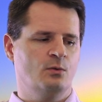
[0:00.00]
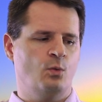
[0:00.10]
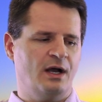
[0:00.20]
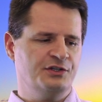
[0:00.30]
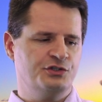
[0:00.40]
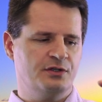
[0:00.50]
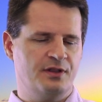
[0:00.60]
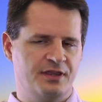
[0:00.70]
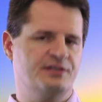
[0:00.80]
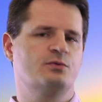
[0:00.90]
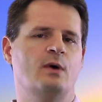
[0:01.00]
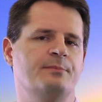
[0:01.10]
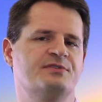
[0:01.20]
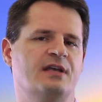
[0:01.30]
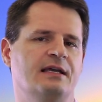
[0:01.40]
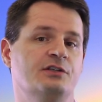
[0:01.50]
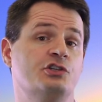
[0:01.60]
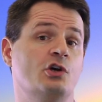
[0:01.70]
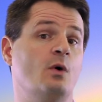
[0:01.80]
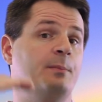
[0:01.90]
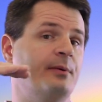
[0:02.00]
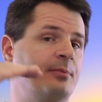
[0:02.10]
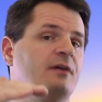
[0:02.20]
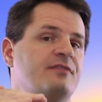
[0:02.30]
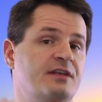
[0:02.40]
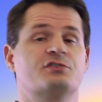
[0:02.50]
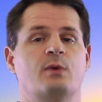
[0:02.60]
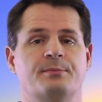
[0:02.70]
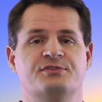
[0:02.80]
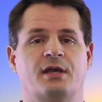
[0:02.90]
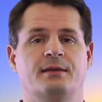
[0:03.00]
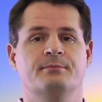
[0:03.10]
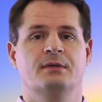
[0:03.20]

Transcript: why should this website show up above this website?